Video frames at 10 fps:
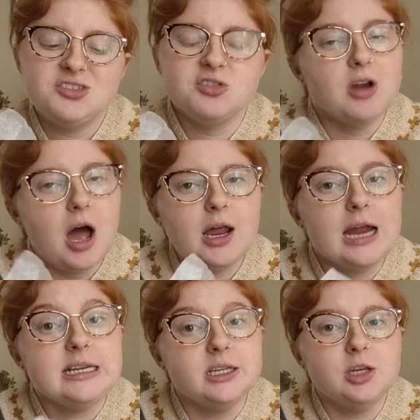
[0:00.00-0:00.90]
so not
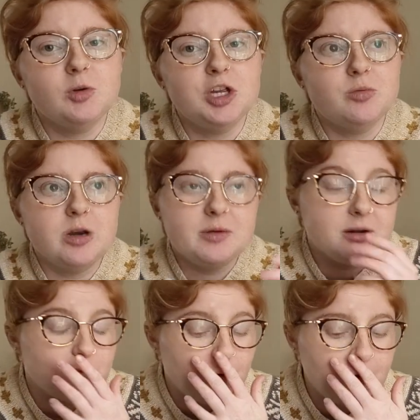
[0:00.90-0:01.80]
ideally what you'd want to be
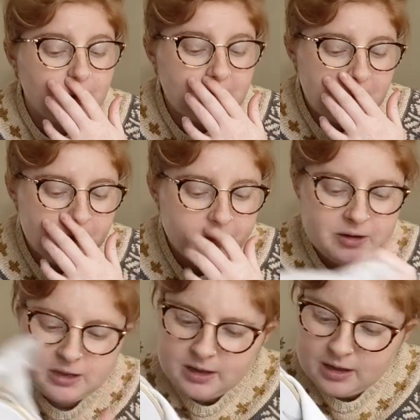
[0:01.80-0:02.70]
embroidering on.